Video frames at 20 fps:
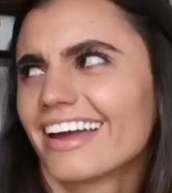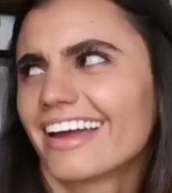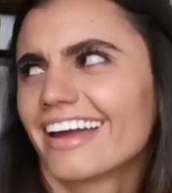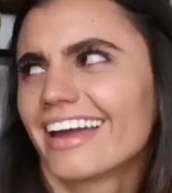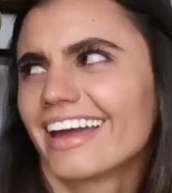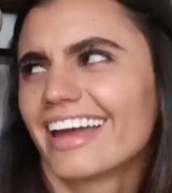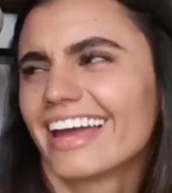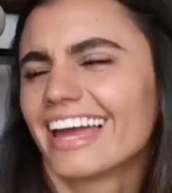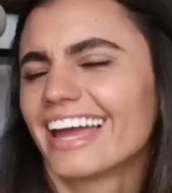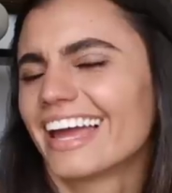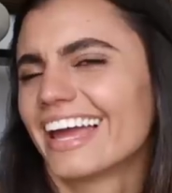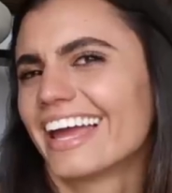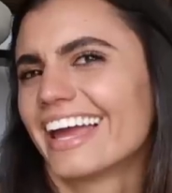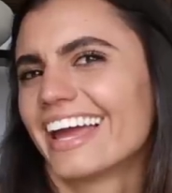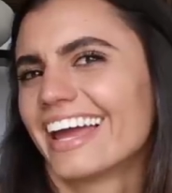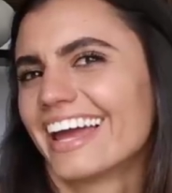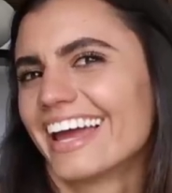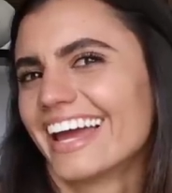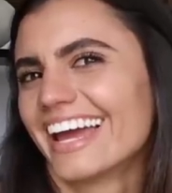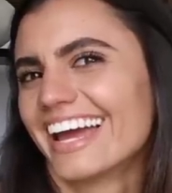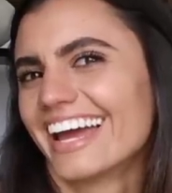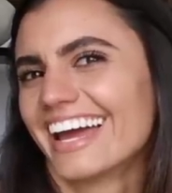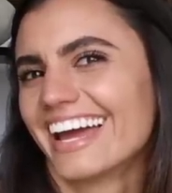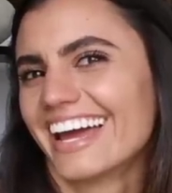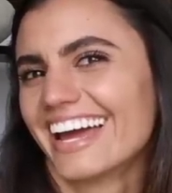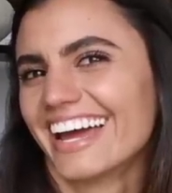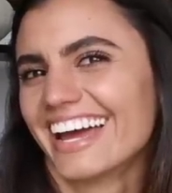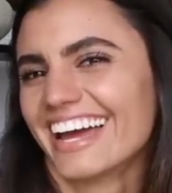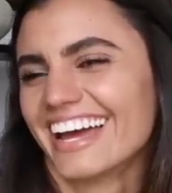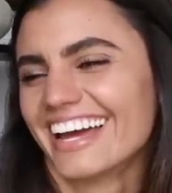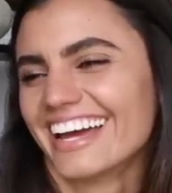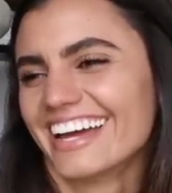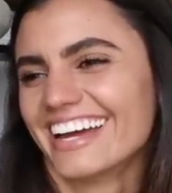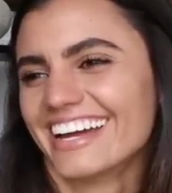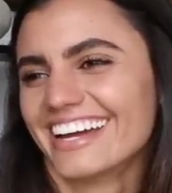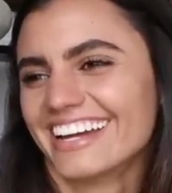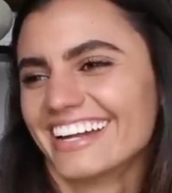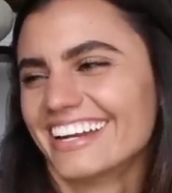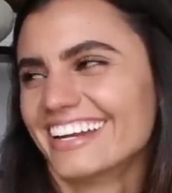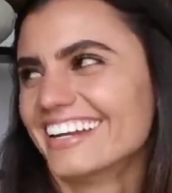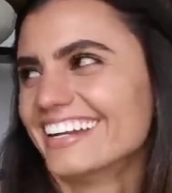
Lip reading: The person shown says nothing.